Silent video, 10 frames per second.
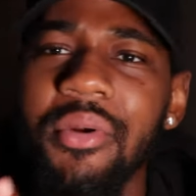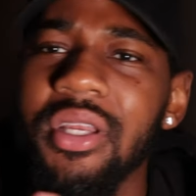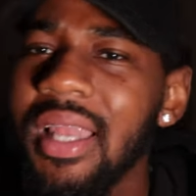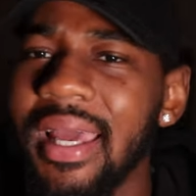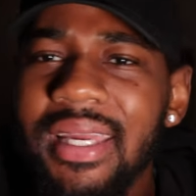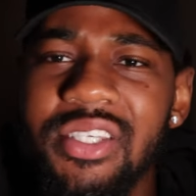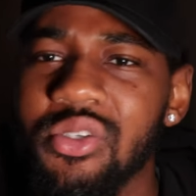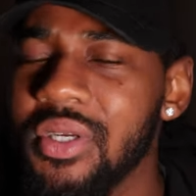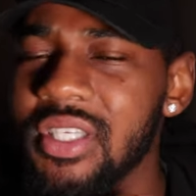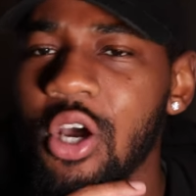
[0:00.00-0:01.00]
they were like, they
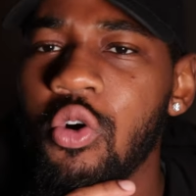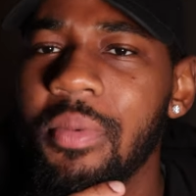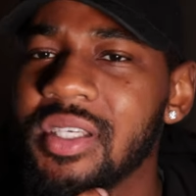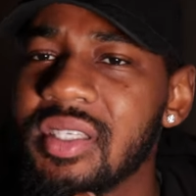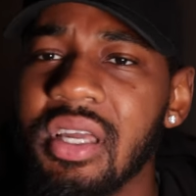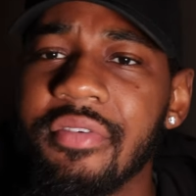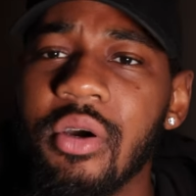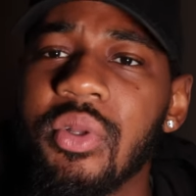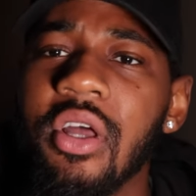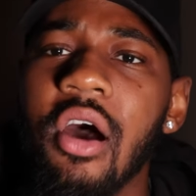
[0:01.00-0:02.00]
switched a whole bunch of stuff
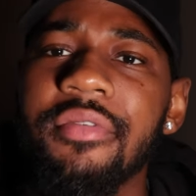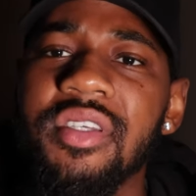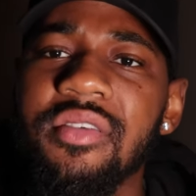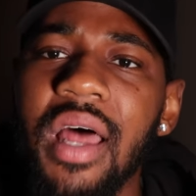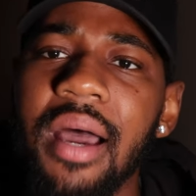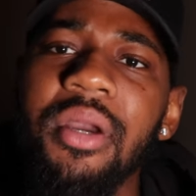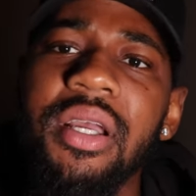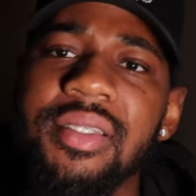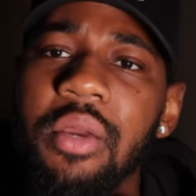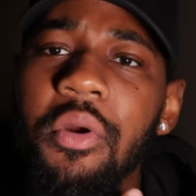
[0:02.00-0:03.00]
up with the offensive line
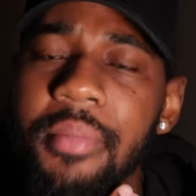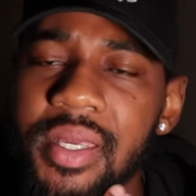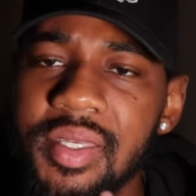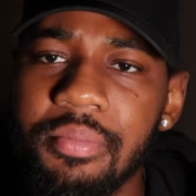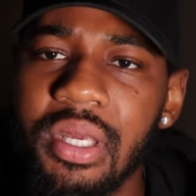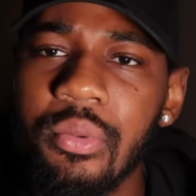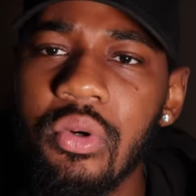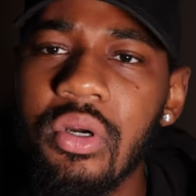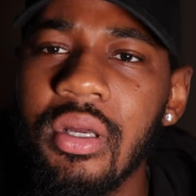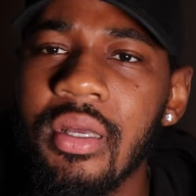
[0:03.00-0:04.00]
because they were missing
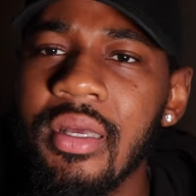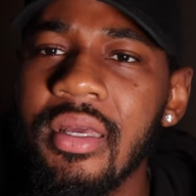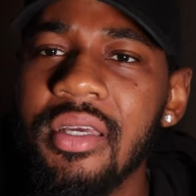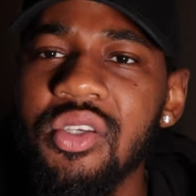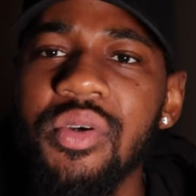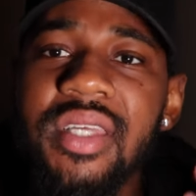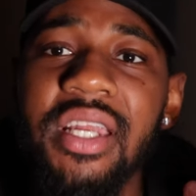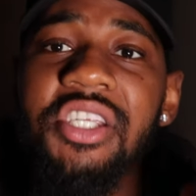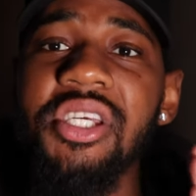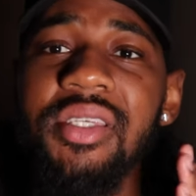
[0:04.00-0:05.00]
people. So
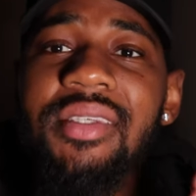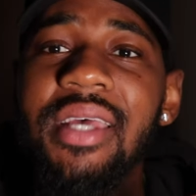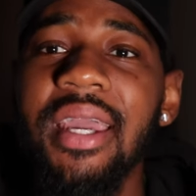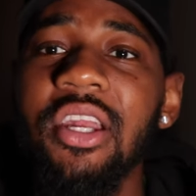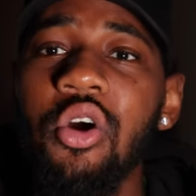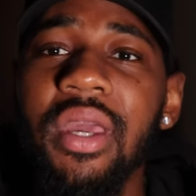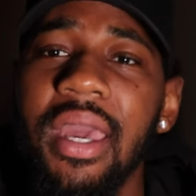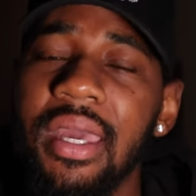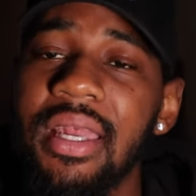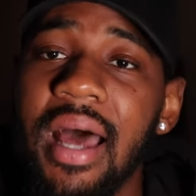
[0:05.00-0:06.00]
instead of just saying,
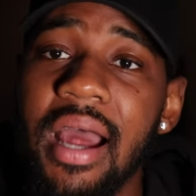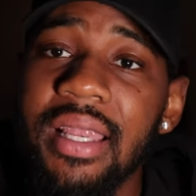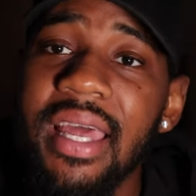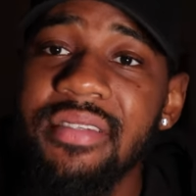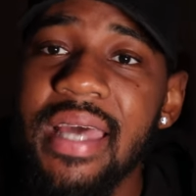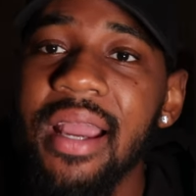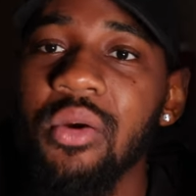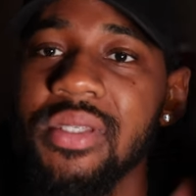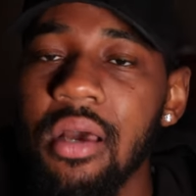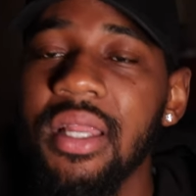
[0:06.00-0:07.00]
okay, our left
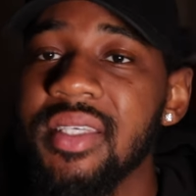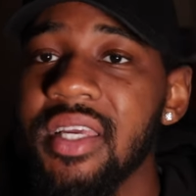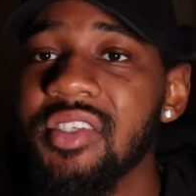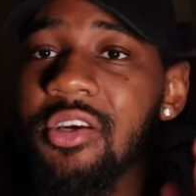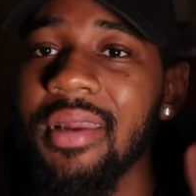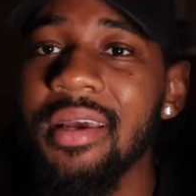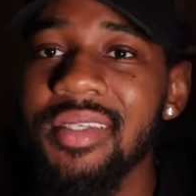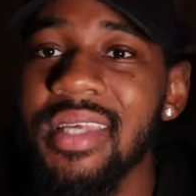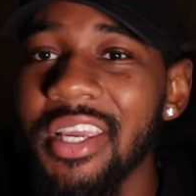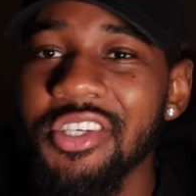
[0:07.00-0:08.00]
tackle is out, let's insert our
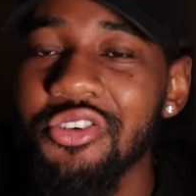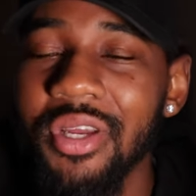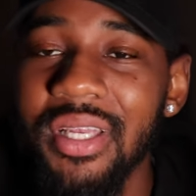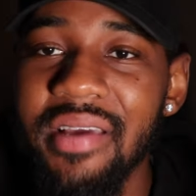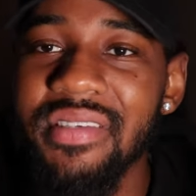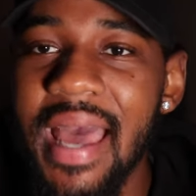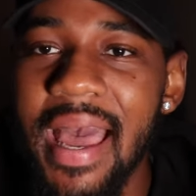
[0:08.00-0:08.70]
second string left